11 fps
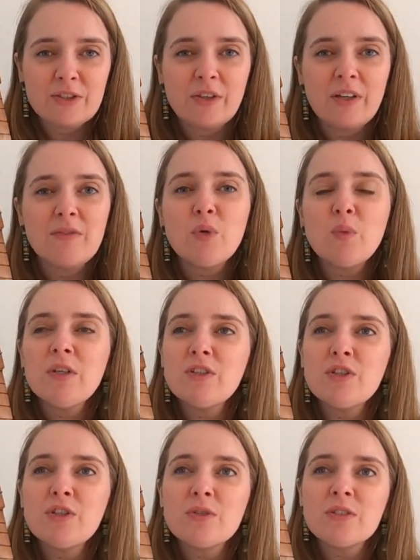So if you wanted
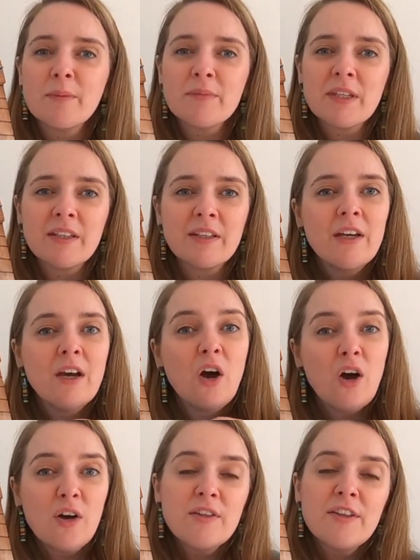to do something
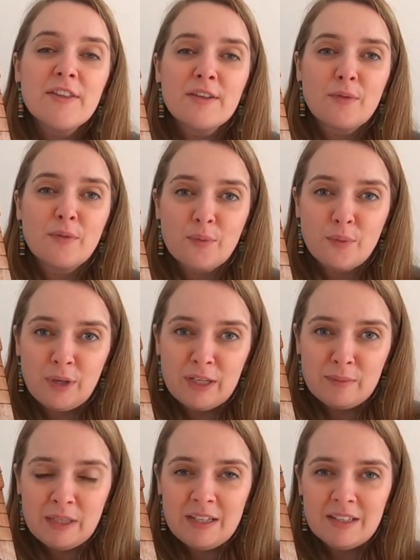other than
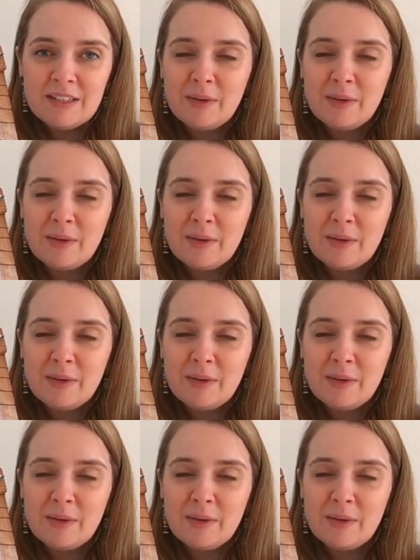frame it,